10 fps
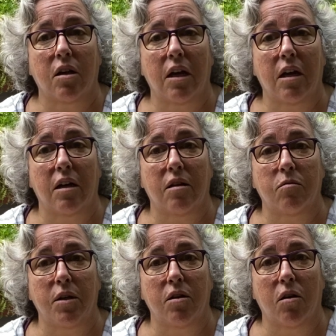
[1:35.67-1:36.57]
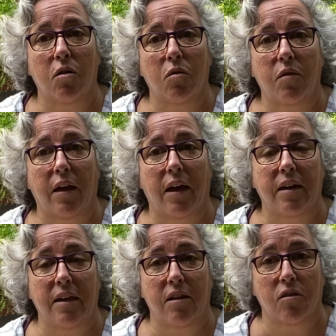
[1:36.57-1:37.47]
and we know that
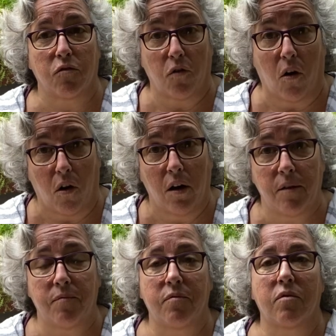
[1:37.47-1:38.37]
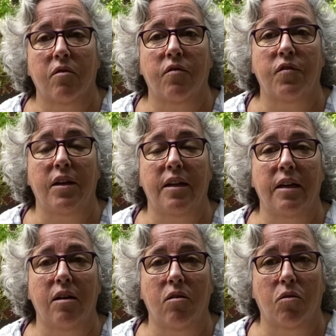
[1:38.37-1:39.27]
either raw
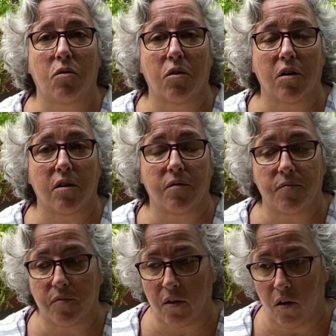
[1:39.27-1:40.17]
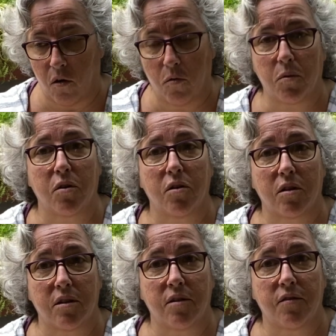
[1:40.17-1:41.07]
feeding or home
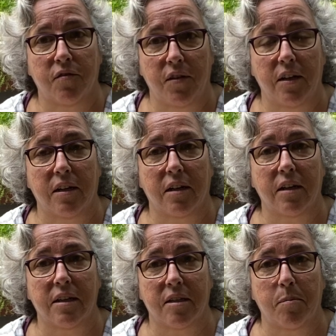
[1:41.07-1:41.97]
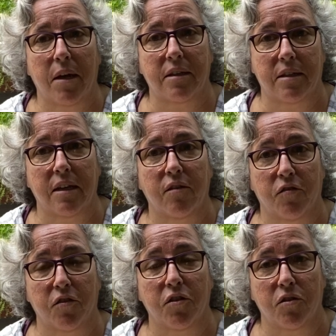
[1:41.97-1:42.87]
cooked feeding is the best thing
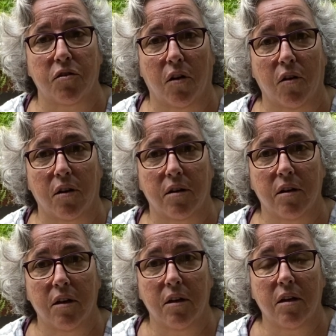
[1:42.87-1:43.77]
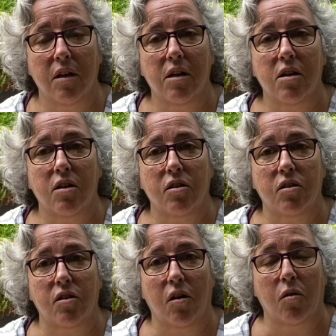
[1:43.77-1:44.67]
for your dog.
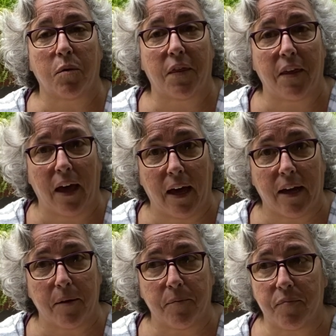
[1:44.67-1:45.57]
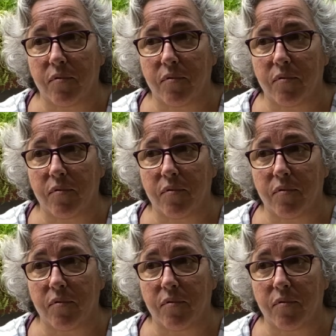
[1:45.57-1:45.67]
So with that,